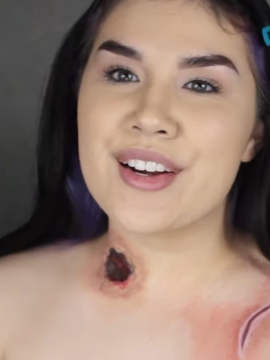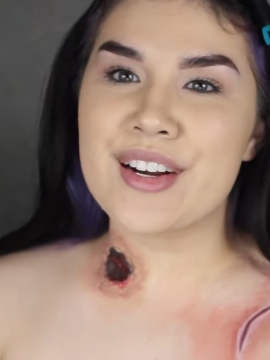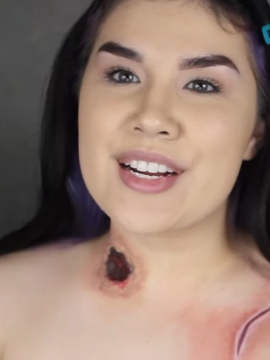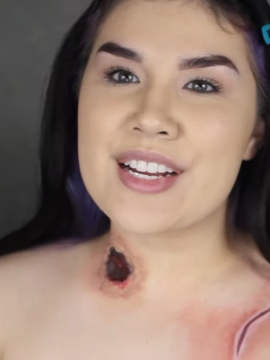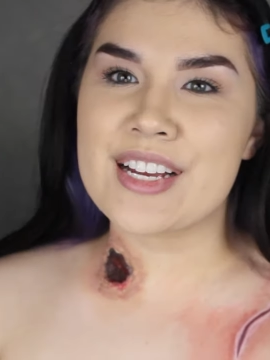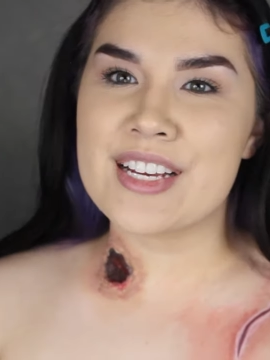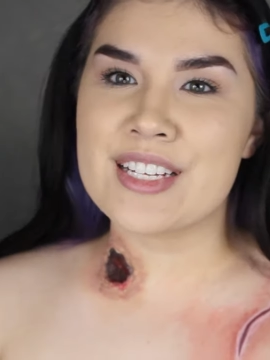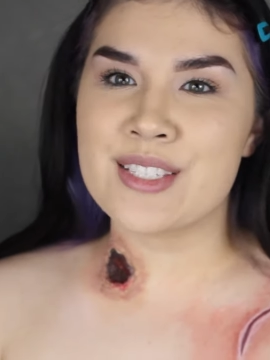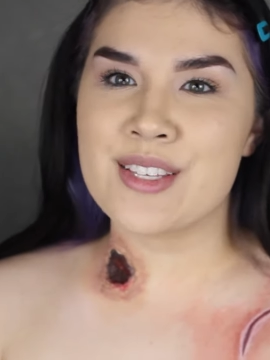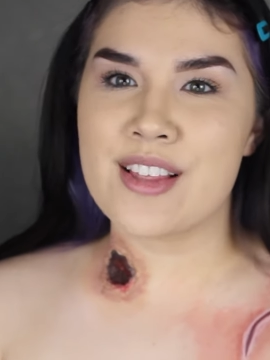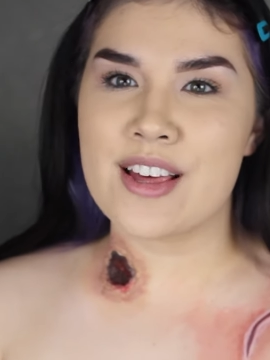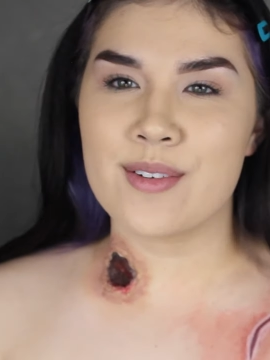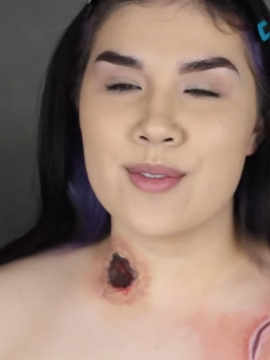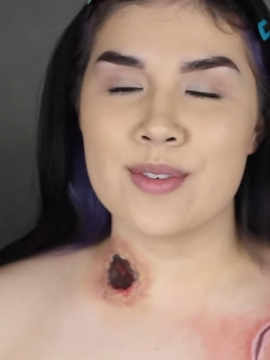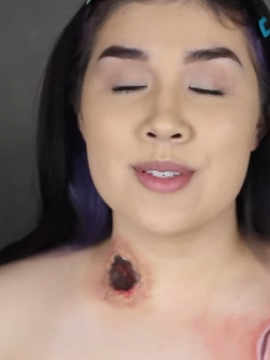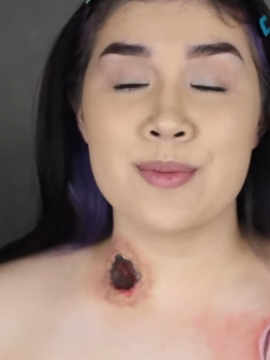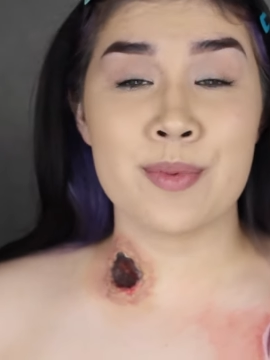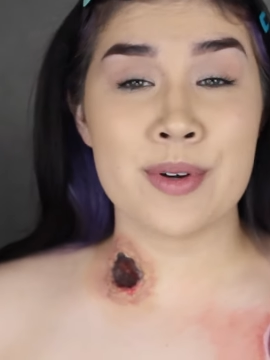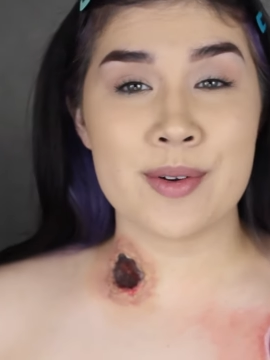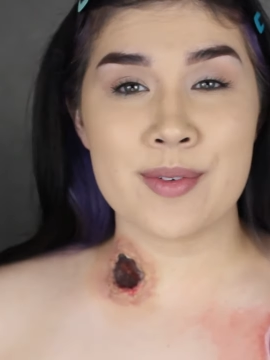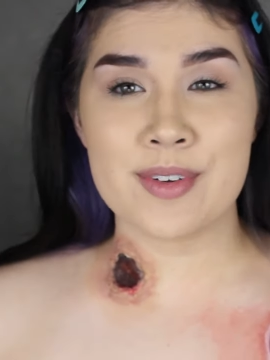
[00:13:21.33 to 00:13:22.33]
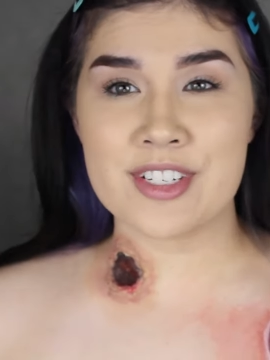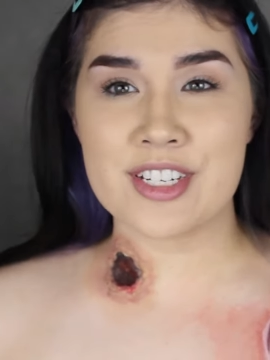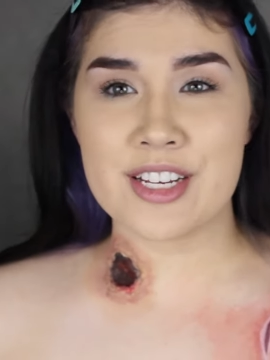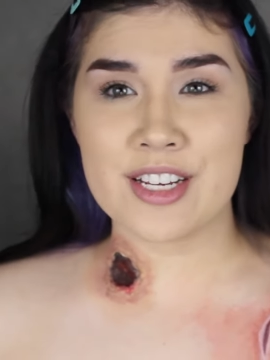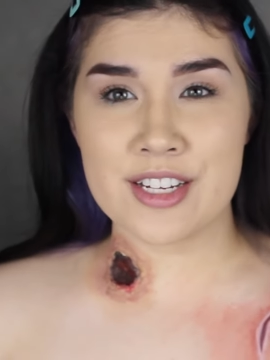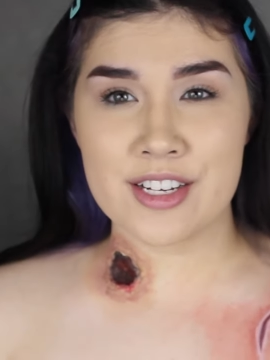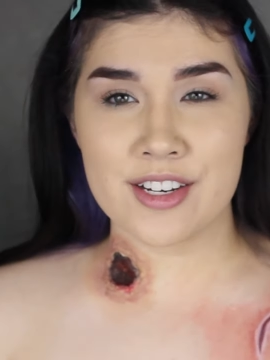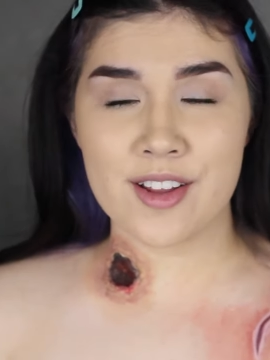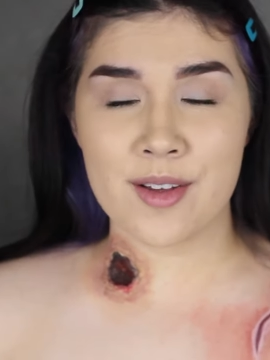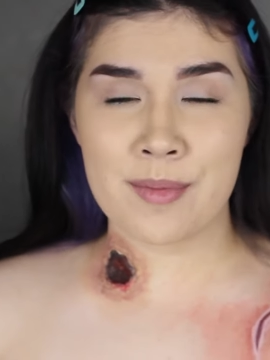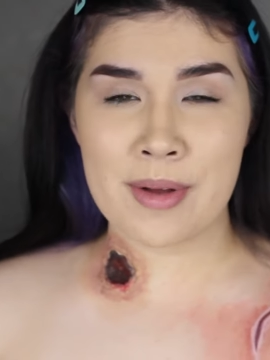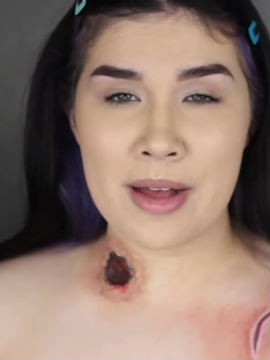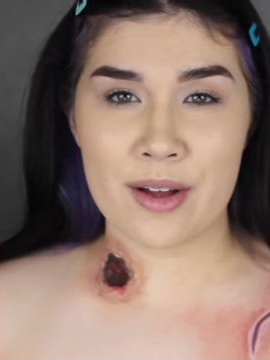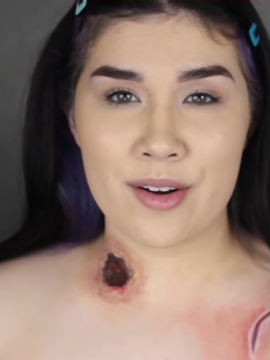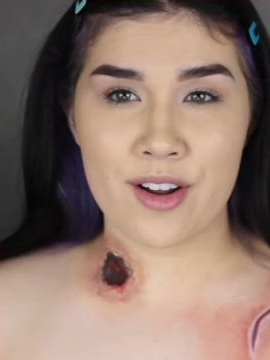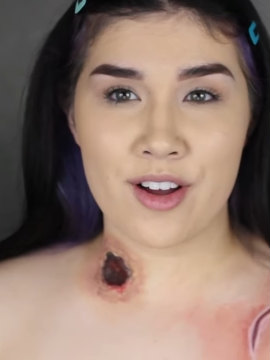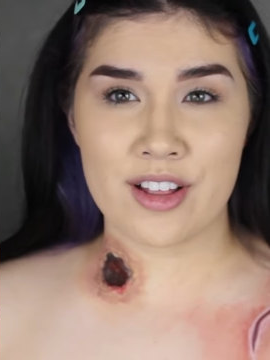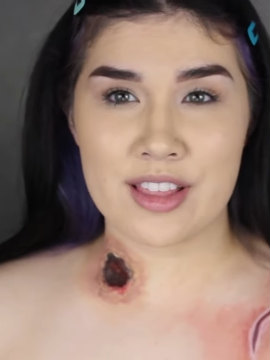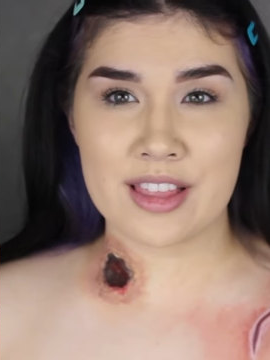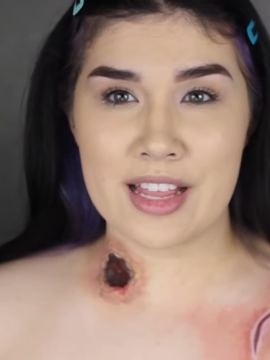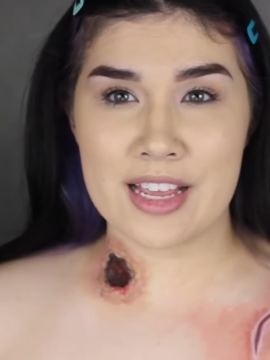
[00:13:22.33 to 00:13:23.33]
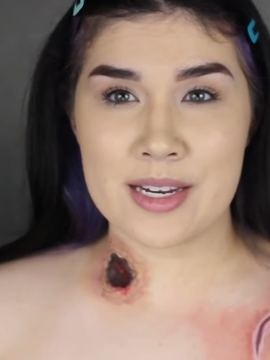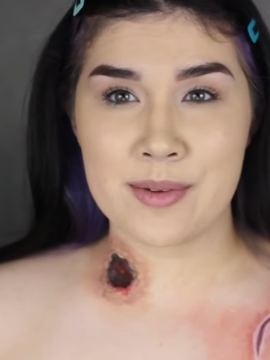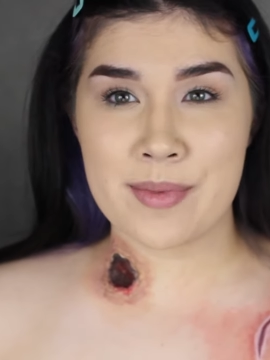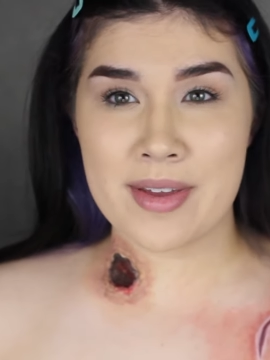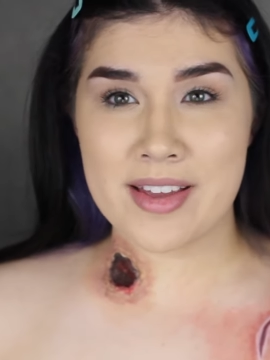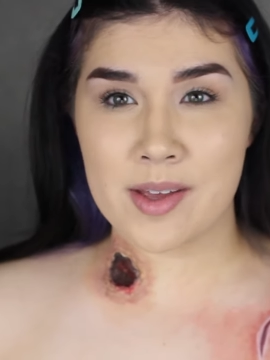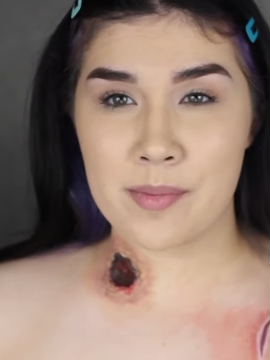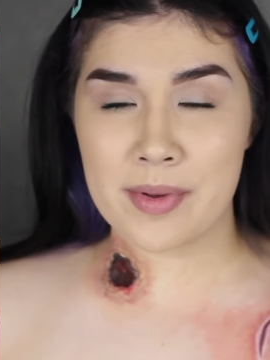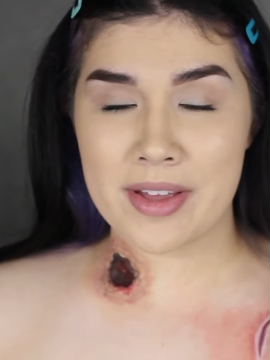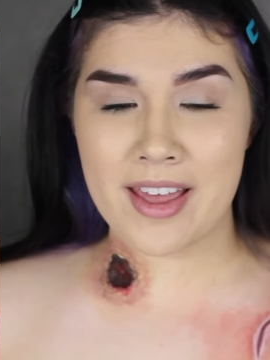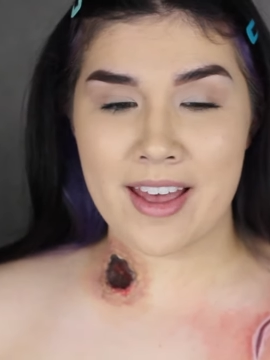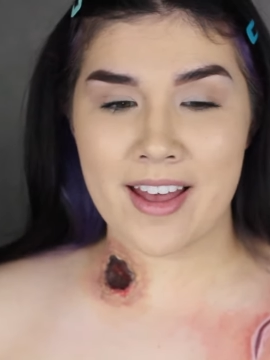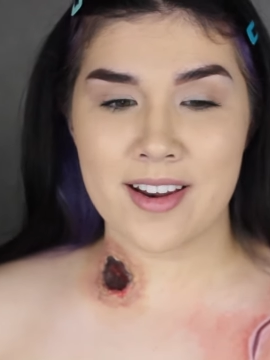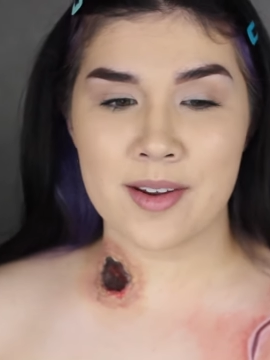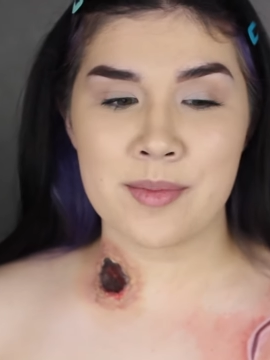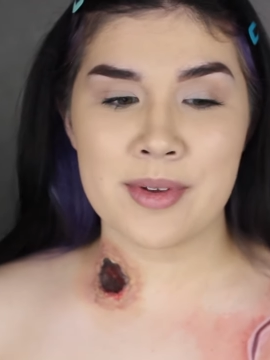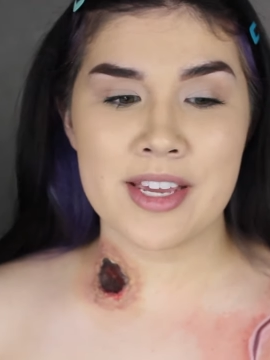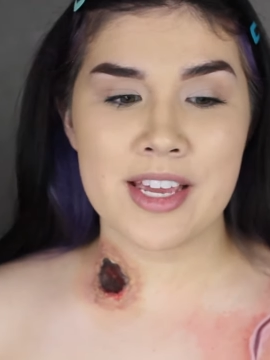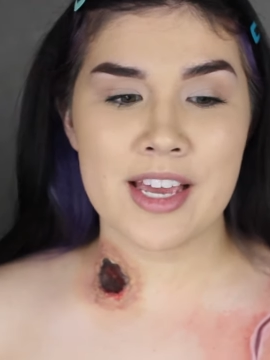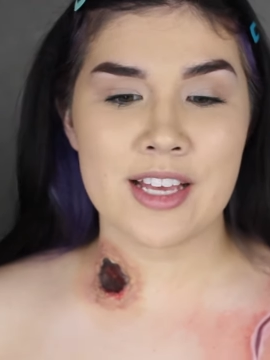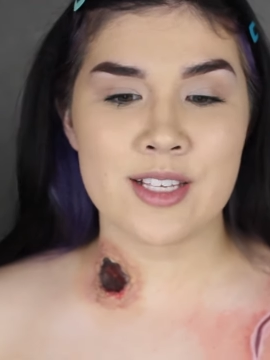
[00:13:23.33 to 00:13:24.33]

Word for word: All right guys, so that was pretty much it about Online Makeup Academy,